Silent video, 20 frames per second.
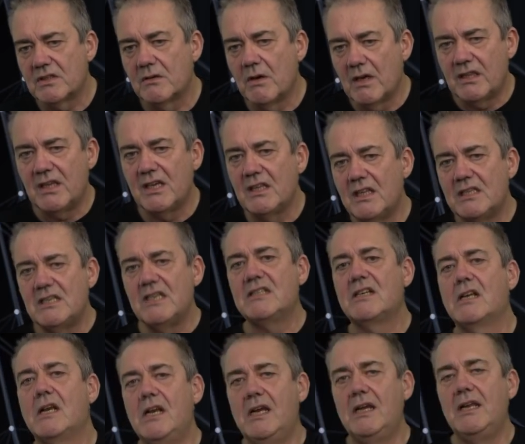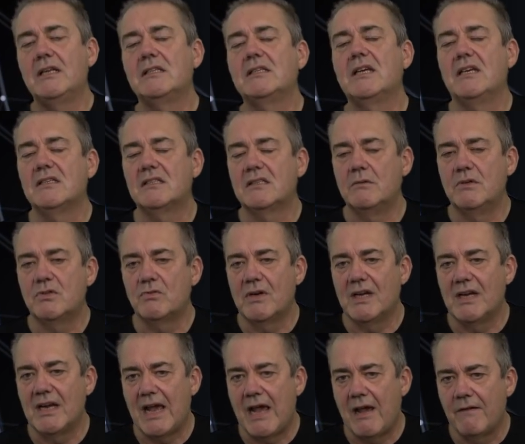So I think this is clearly a test that was
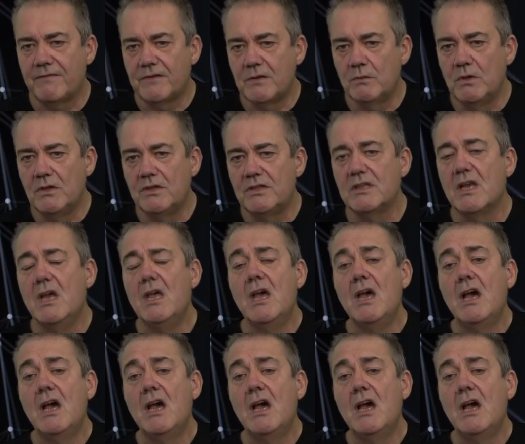written afterwards.